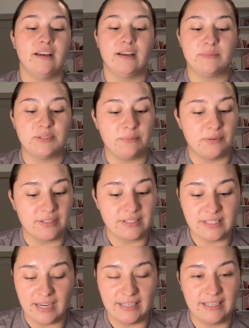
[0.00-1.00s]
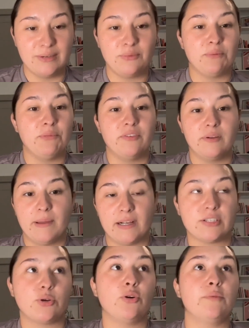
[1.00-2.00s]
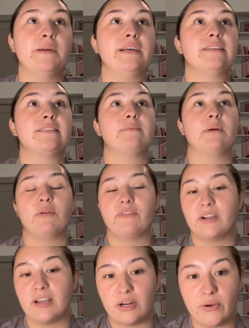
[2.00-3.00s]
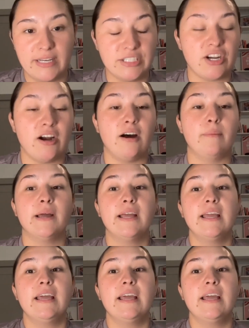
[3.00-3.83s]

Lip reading: I'm super excited. We're moving back to Corpus. My boyfriend got a great job.